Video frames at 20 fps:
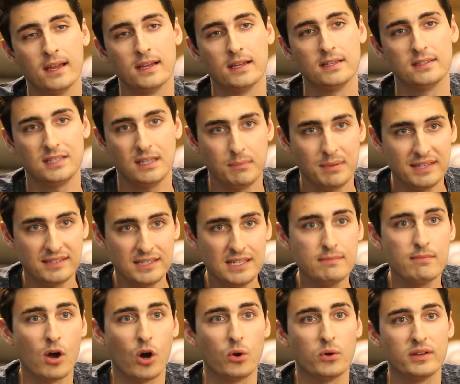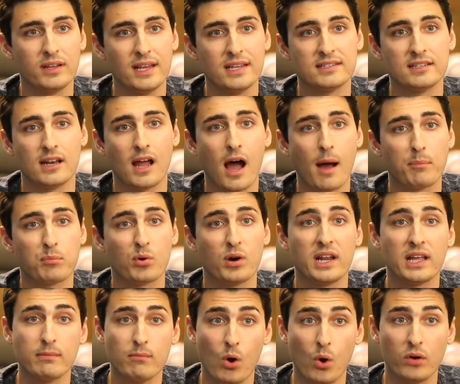CBC mode is an
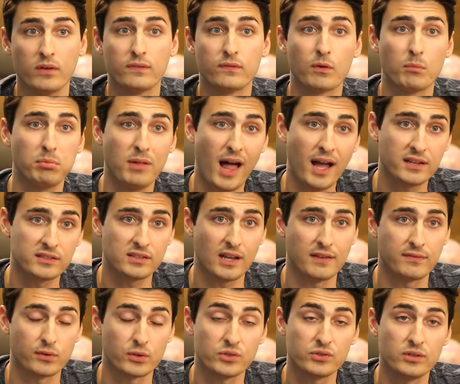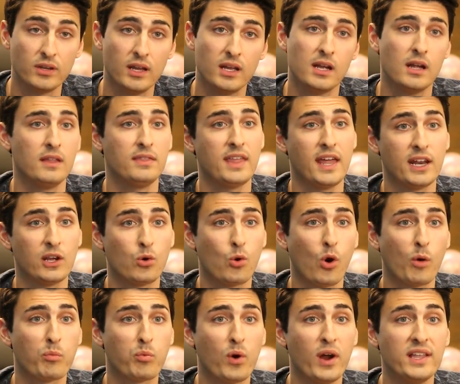operating mode for block ciphers that
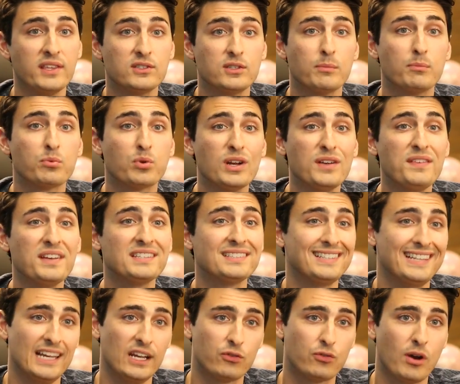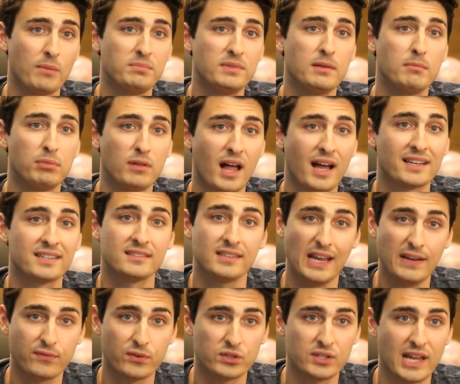incorporates the previously encrypted block
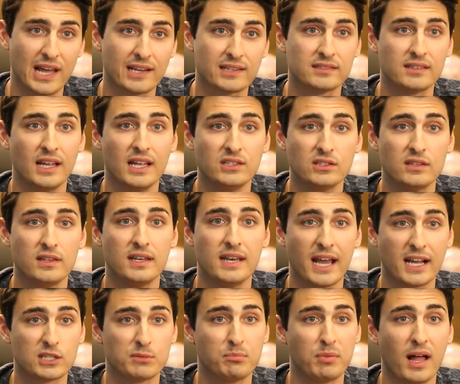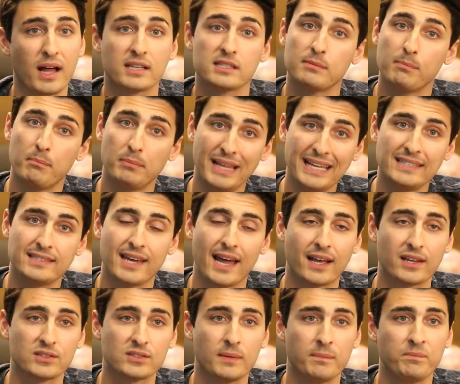ciphertext into the next block's
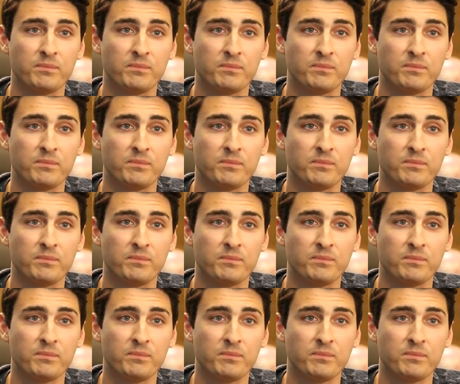plaintext.